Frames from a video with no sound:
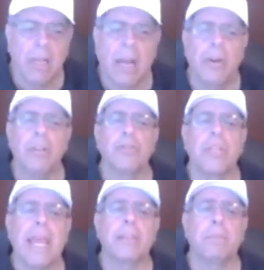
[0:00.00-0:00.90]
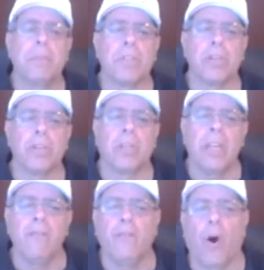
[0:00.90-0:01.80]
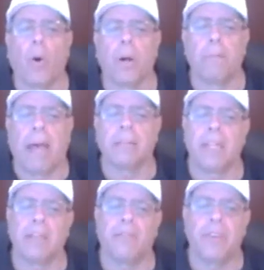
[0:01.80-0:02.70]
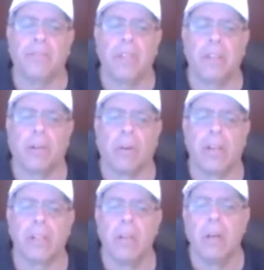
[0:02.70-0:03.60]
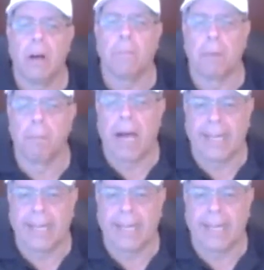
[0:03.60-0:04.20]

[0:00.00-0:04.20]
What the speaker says: Now in your stance position, lean forward about 10 to 15 degrees upper